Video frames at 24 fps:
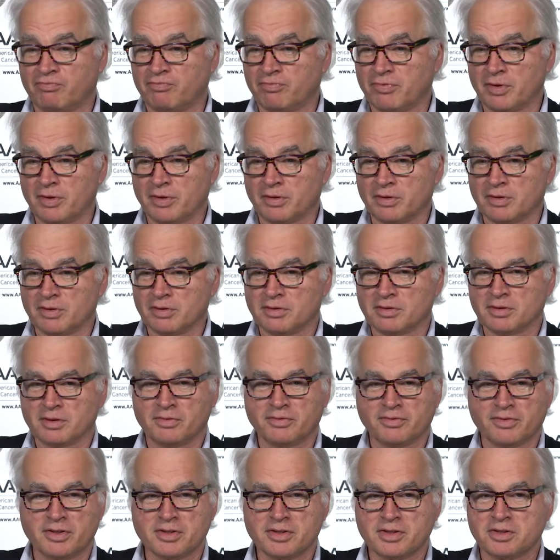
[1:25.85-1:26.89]
for the
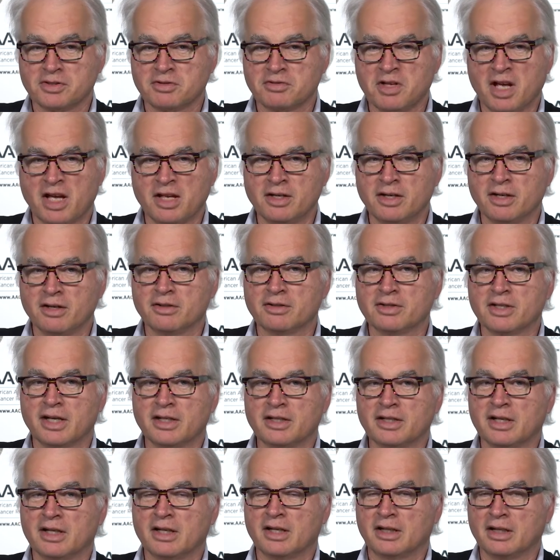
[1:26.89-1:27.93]
first 10 years, I
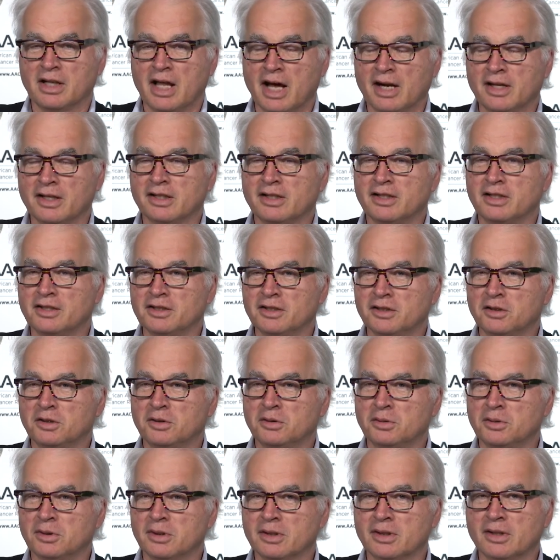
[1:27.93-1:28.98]
did a lot of
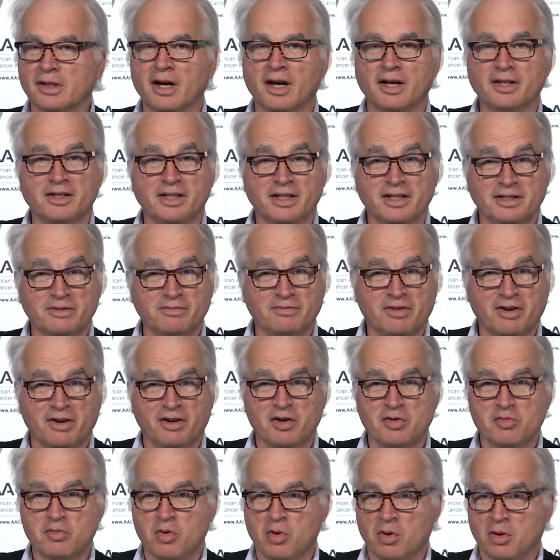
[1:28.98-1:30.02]
clinical work on the
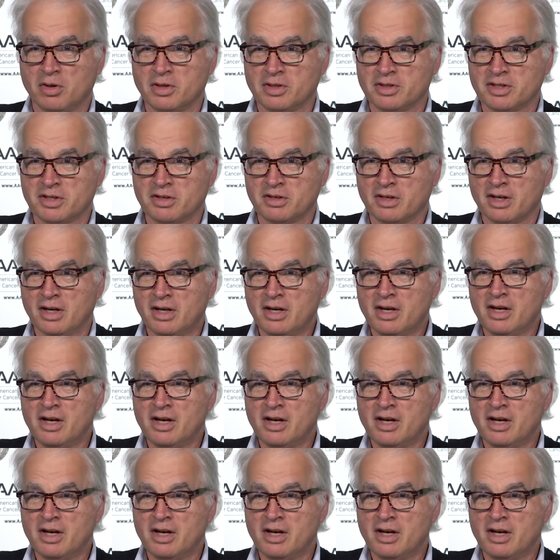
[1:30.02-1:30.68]
very wards that,